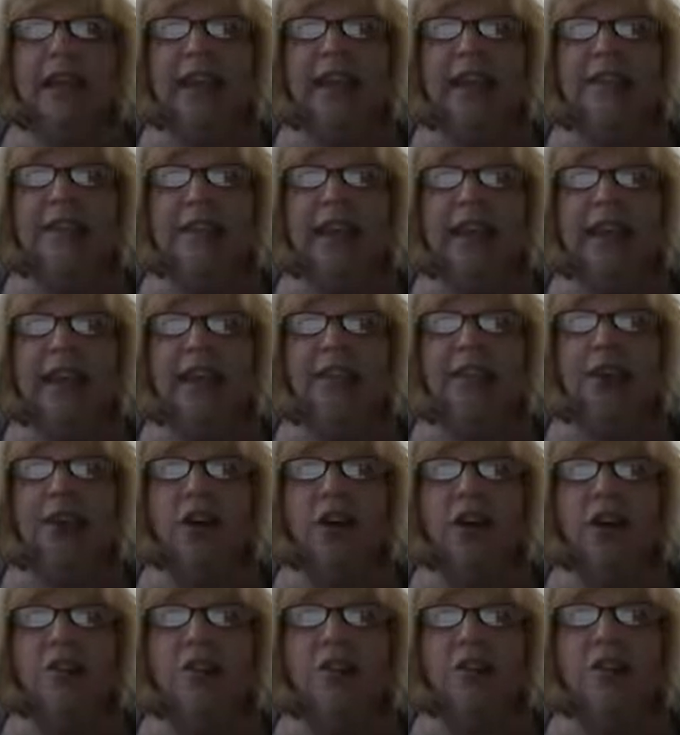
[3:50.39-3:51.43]
ease and
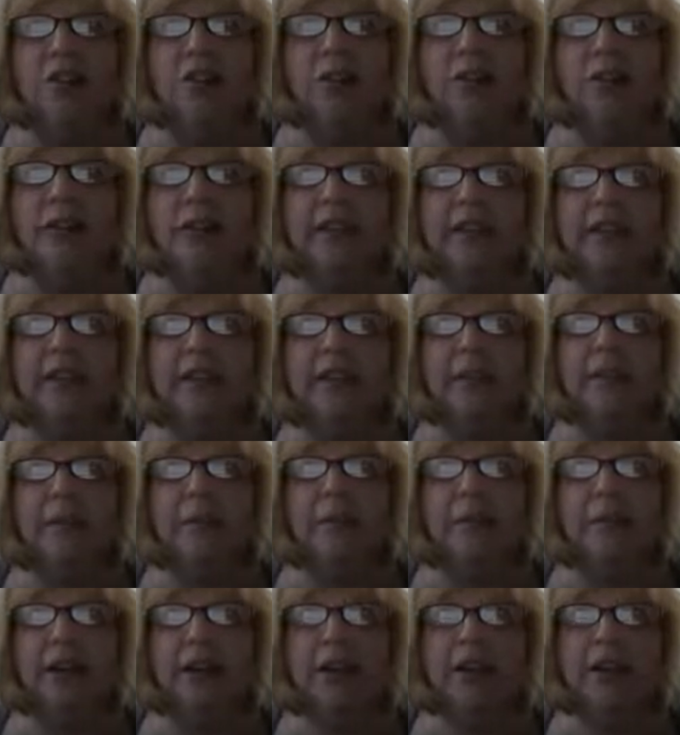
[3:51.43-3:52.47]
cost of using this
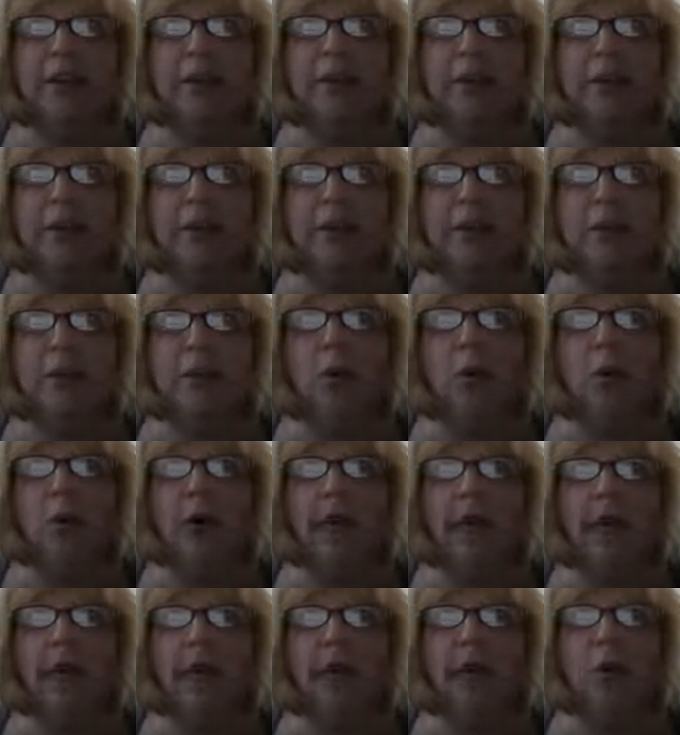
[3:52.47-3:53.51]
information for
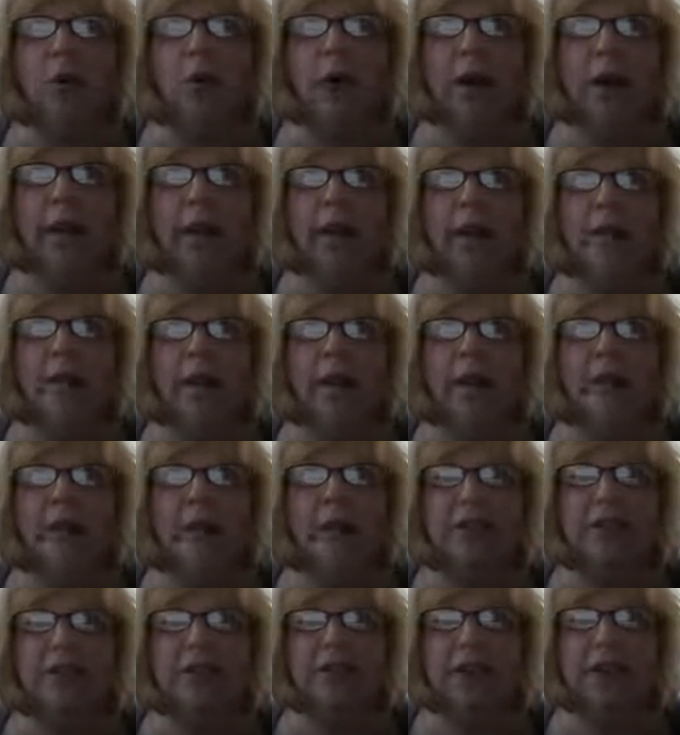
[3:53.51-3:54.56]
reporting and quality
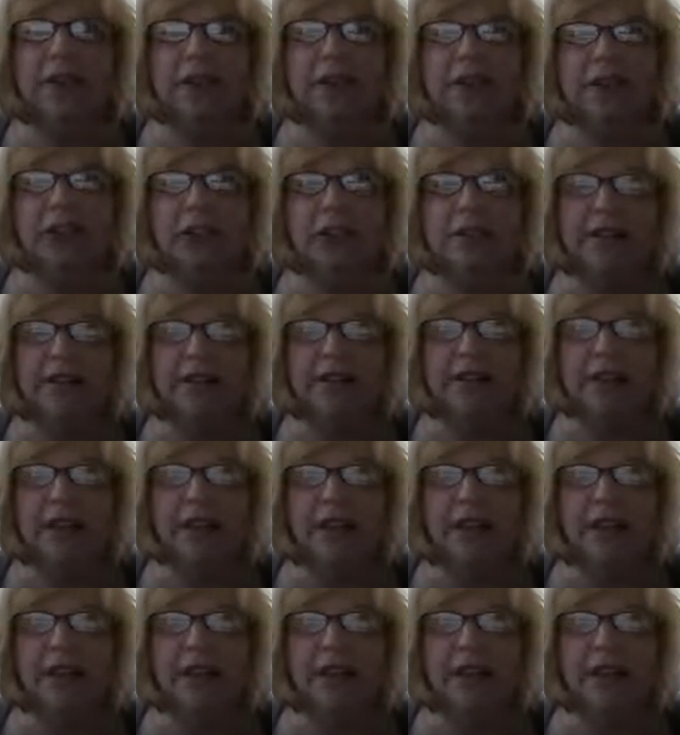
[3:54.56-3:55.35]
management strategies.